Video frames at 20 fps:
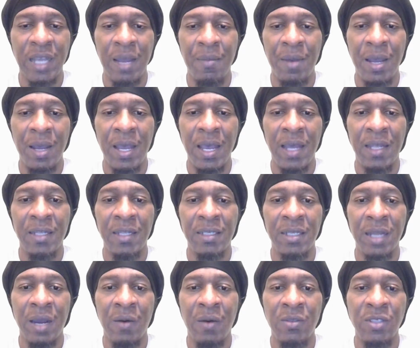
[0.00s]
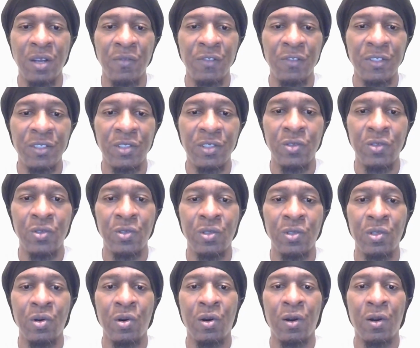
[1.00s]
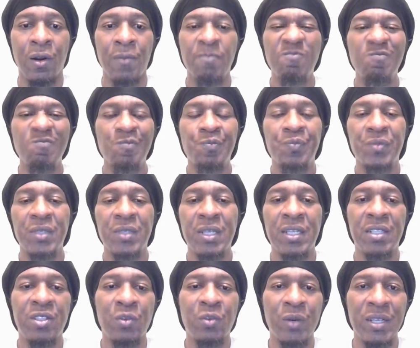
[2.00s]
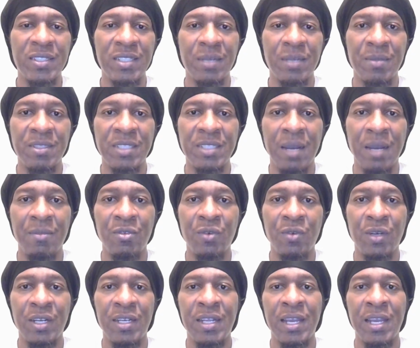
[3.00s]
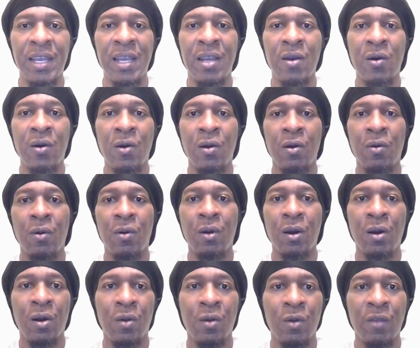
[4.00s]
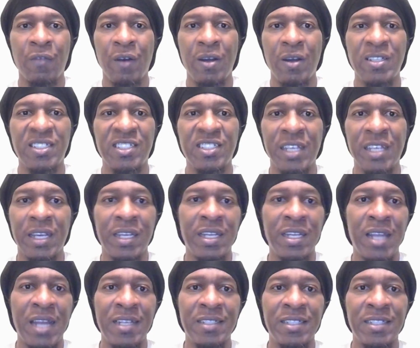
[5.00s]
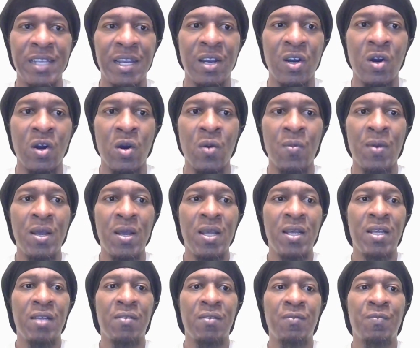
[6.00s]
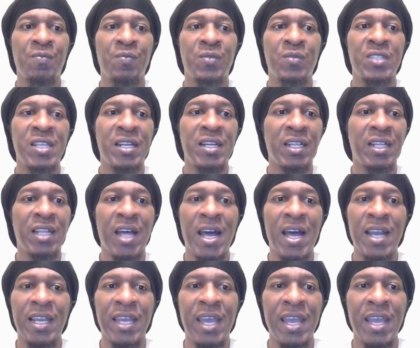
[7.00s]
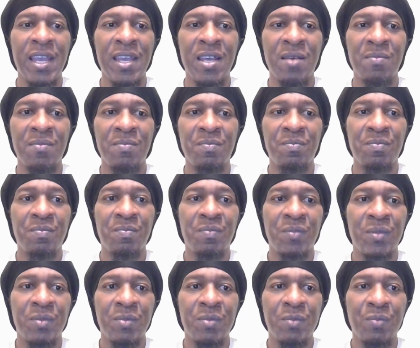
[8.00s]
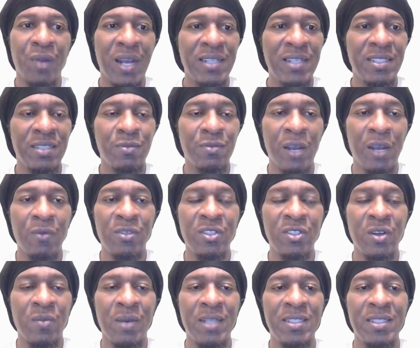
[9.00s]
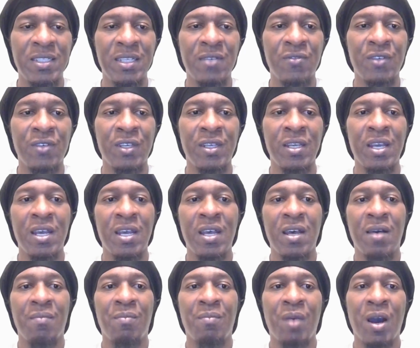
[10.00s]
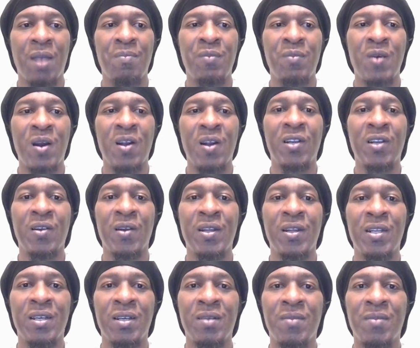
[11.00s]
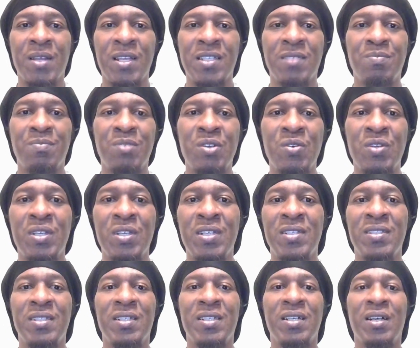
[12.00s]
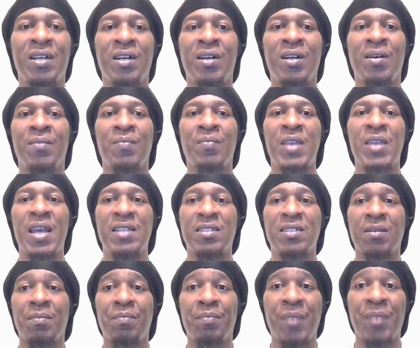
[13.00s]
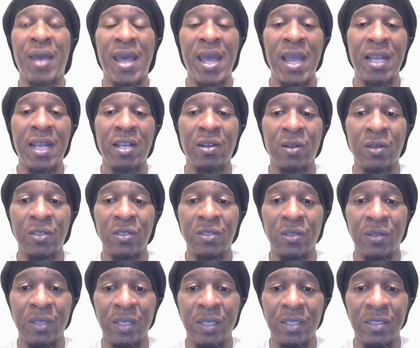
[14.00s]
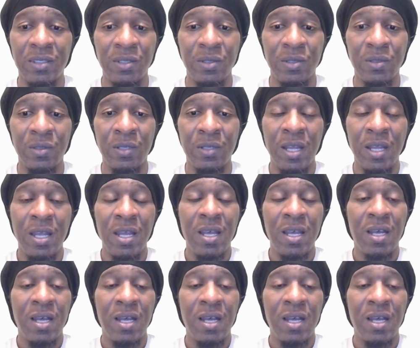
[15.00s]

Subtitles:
time I was off of school and during the summertime, during the day, or if I was sick and had to stay home. 10 o'clock a.m., Price is Right was on my TV. Bob Barker and his beauties. He had some bad girls on there too.